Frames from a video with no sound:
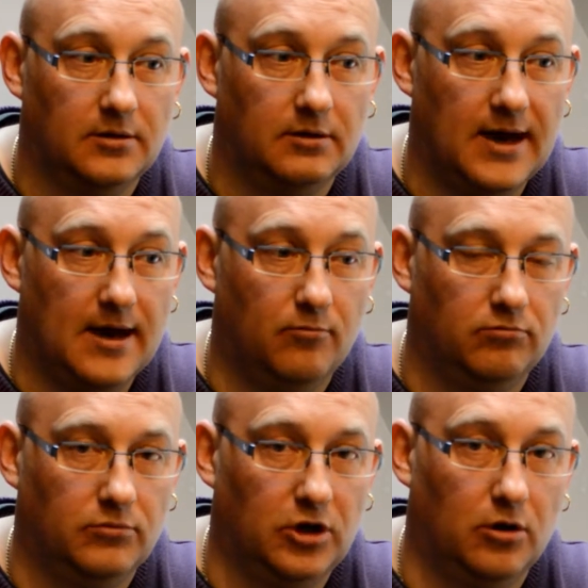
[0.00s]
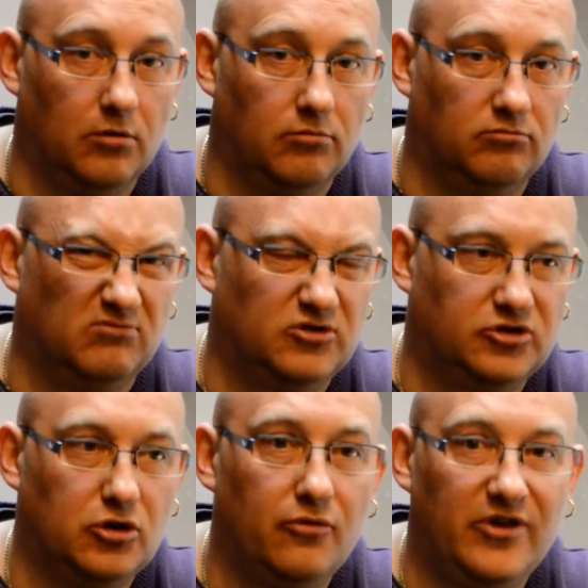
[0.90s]

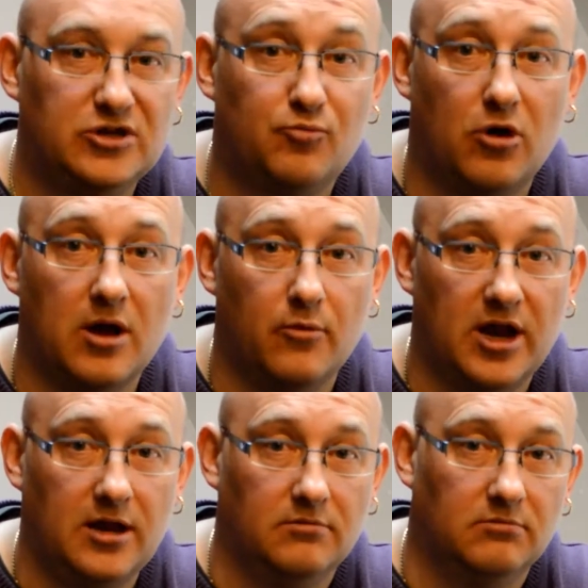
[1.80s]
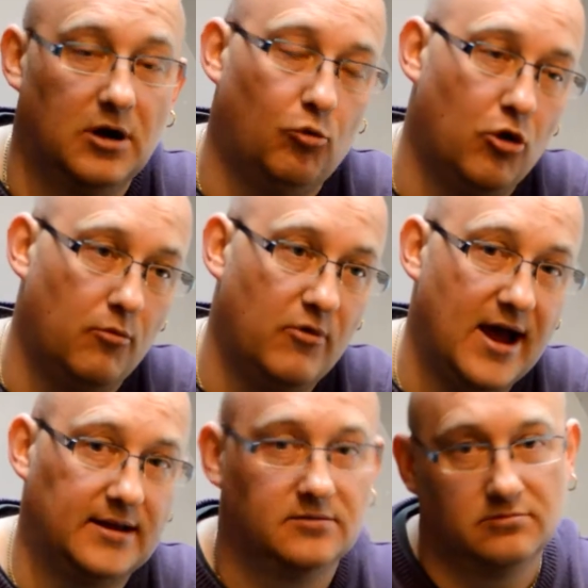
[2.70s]
Two of each primary, a warm
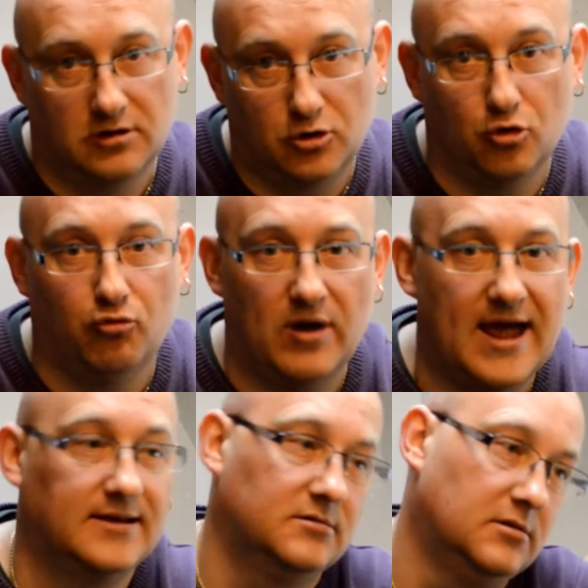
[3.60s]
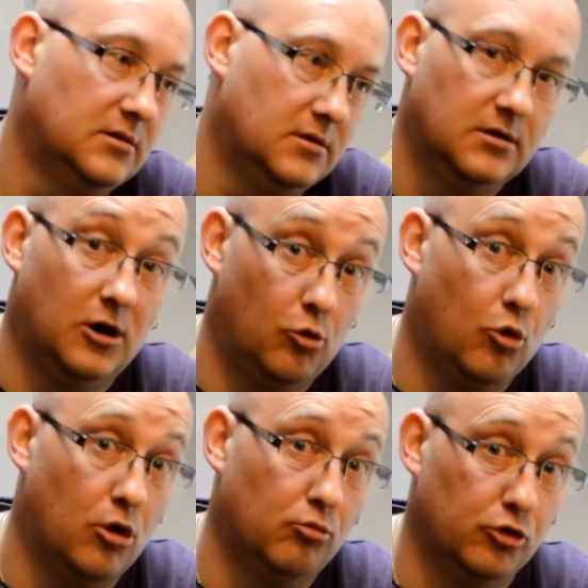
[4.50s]
red, a cool red, a
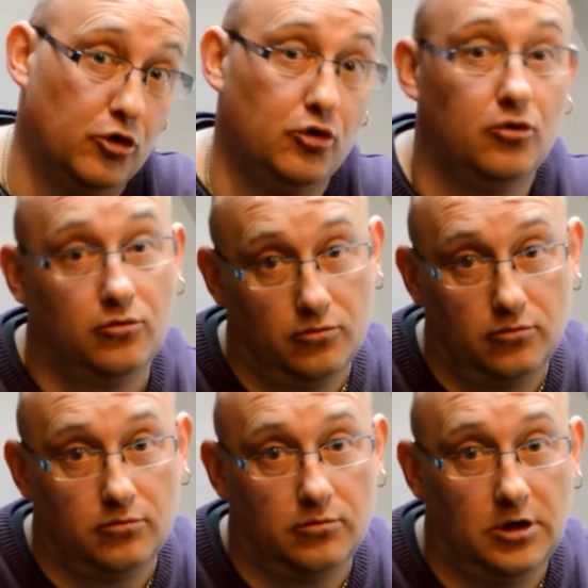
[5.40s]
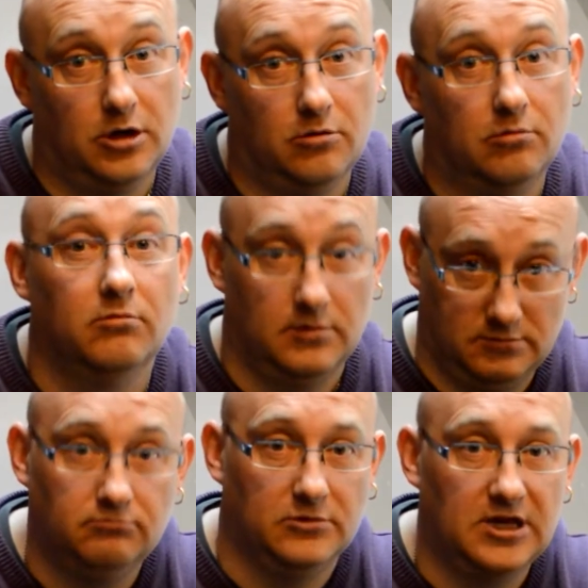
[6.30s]
warm blue. You
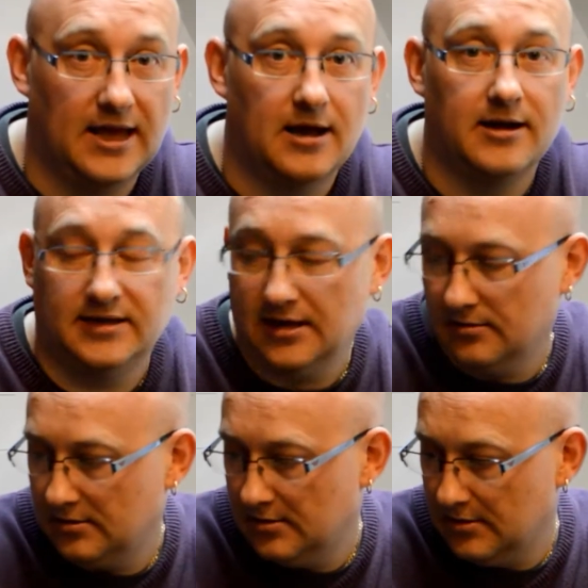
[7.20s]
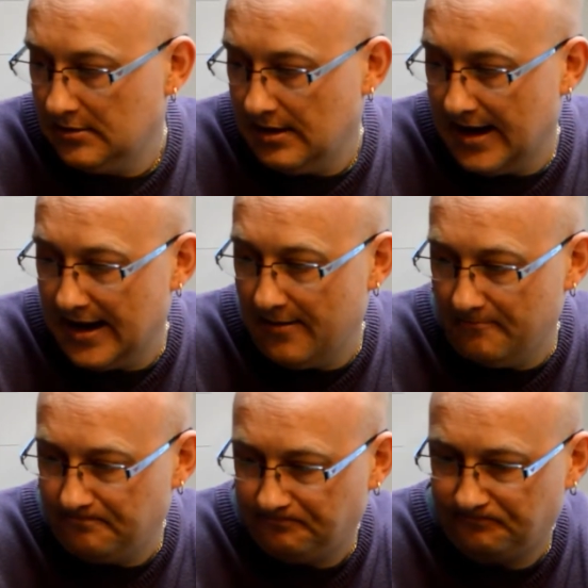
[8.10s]
get the idea.
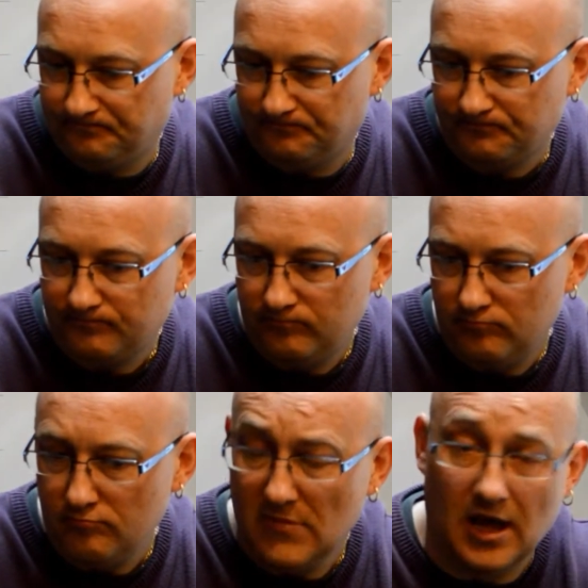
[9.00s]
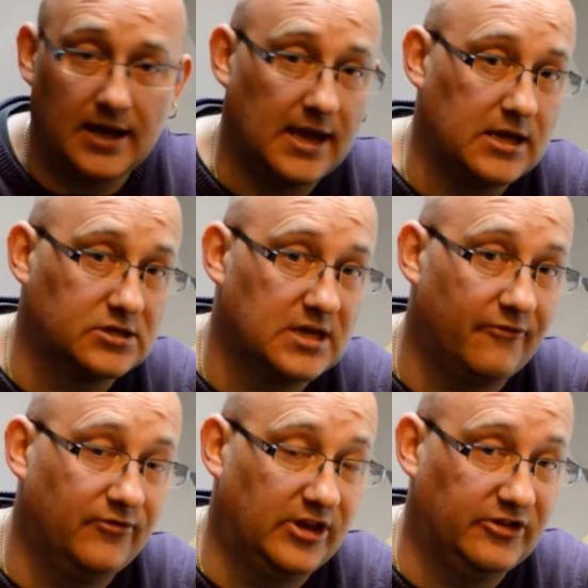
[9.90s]
And get
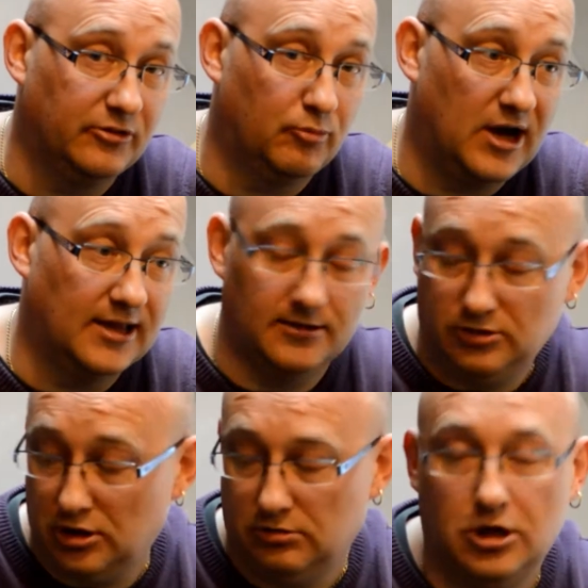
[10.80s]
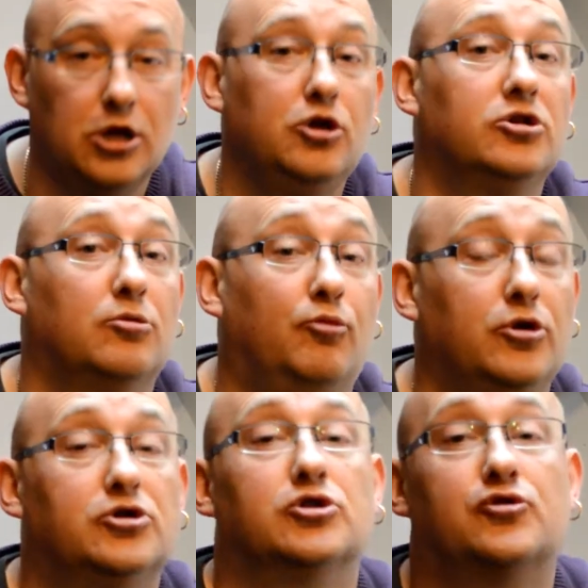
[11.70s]
yourself a decent palette. You can use a
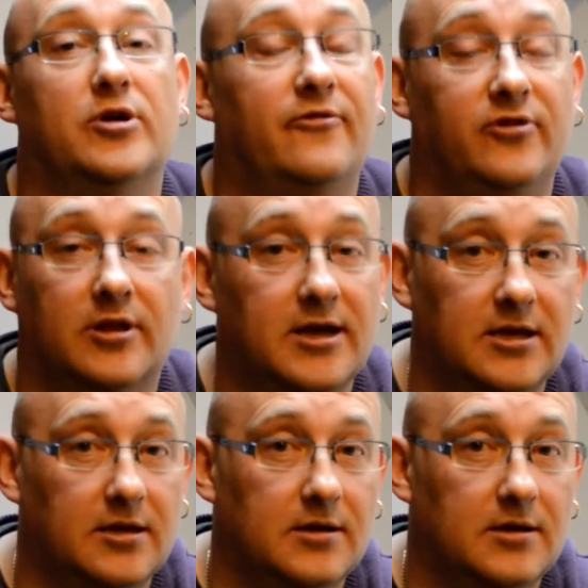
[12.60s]
butcher's tray if you like,